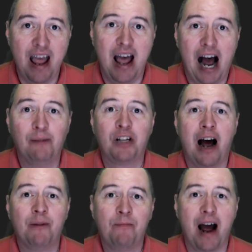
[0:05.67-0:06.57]
I'm
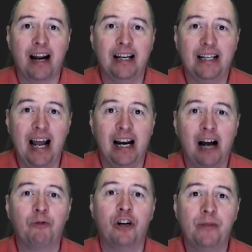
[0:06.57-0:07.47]
Tommy Baggett and I'm
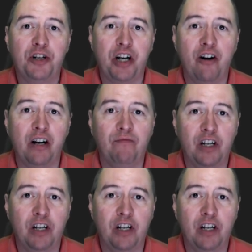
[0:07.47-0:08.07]
going to be sharing